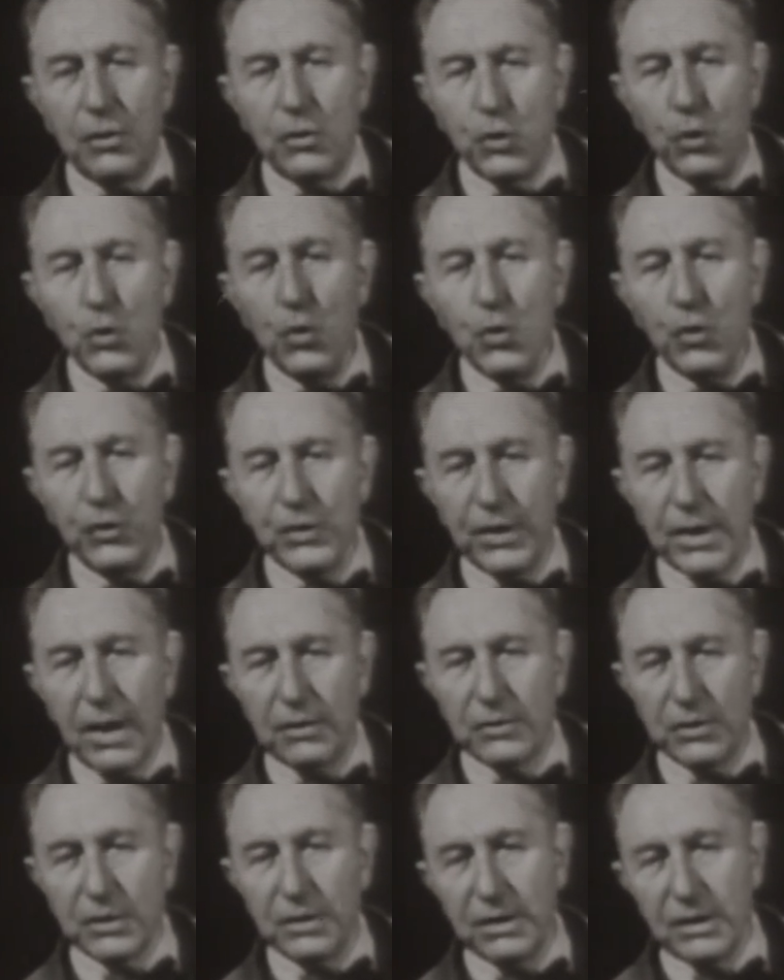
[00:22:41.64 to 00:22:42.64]

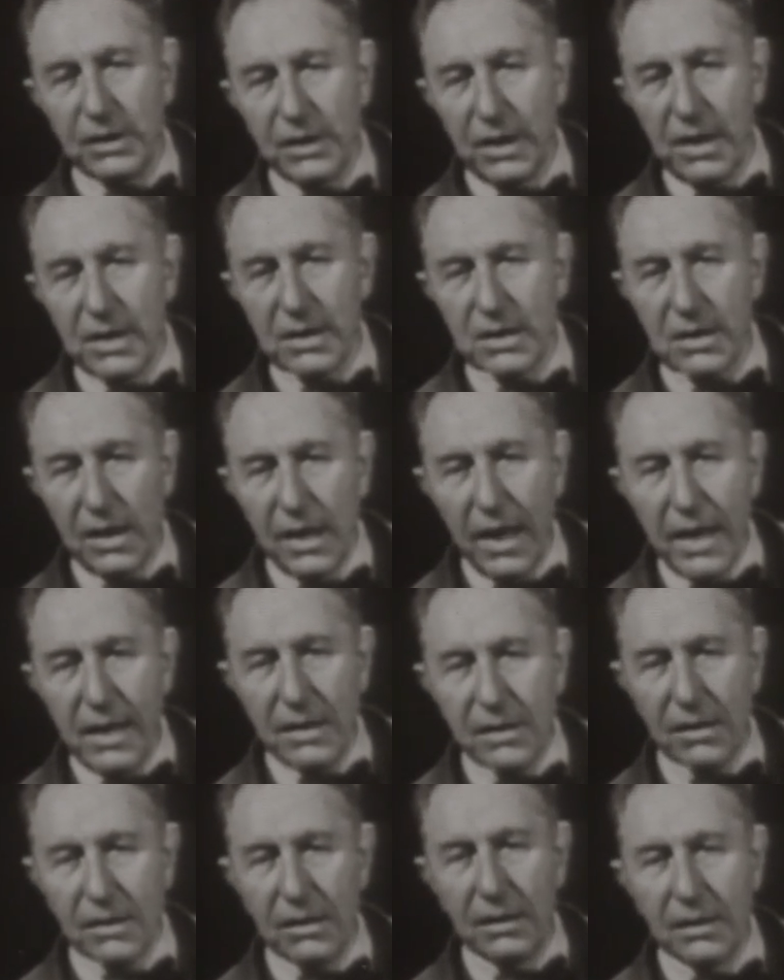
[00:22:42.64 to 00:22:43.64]
2,000 years
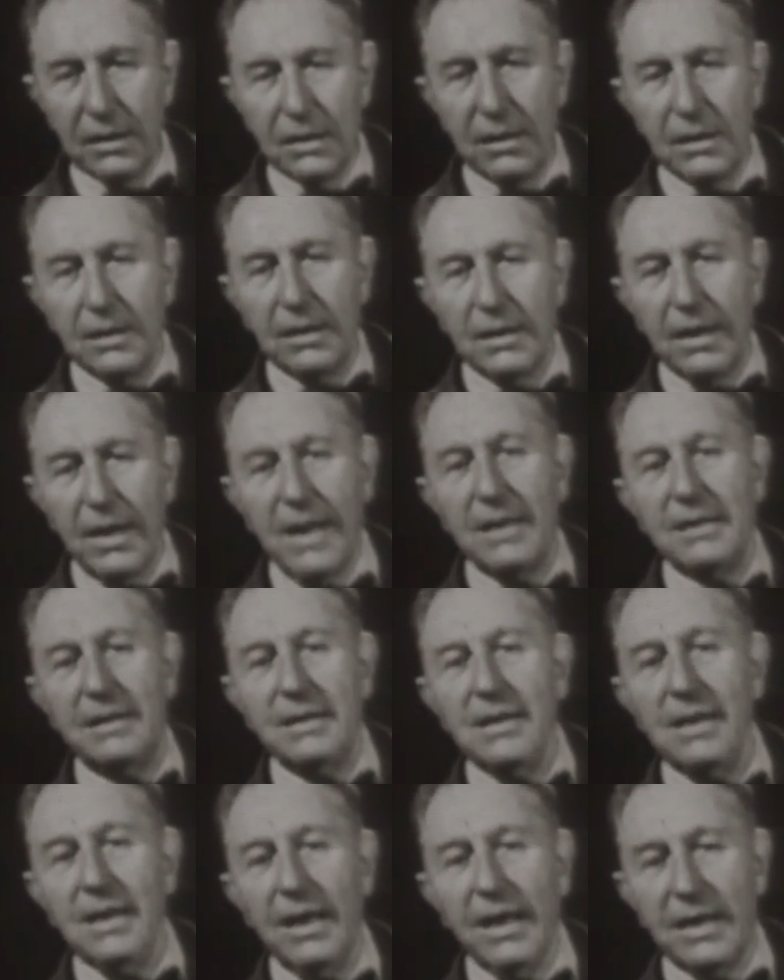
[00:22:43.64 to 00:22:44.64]
later at
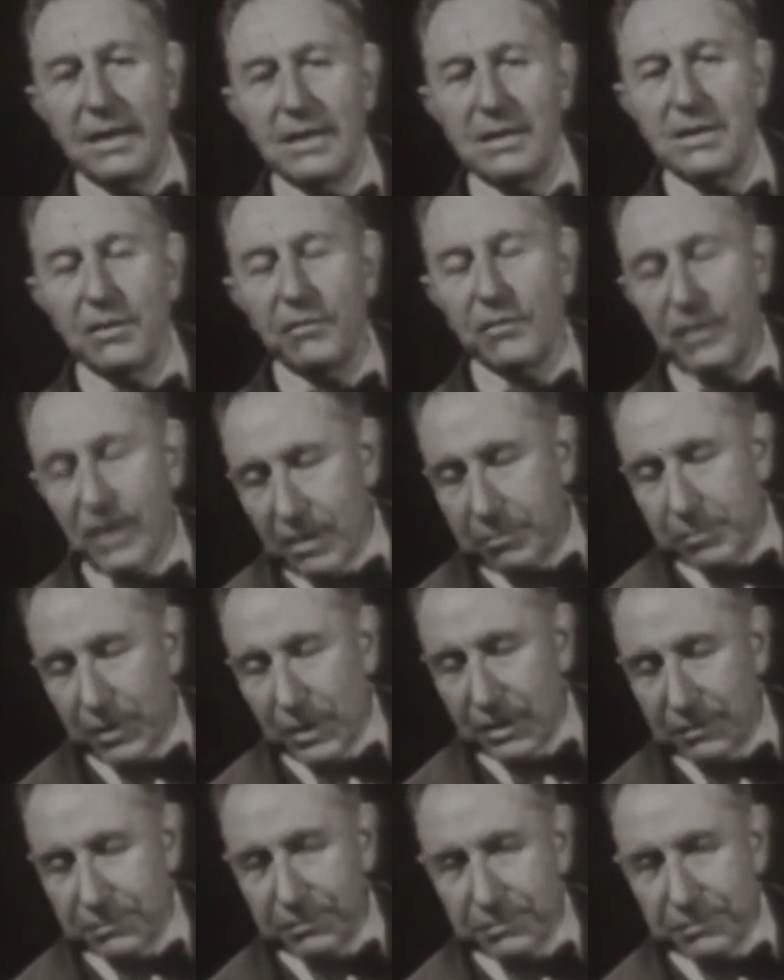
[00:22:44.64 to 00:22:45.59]
the hands of Kepler.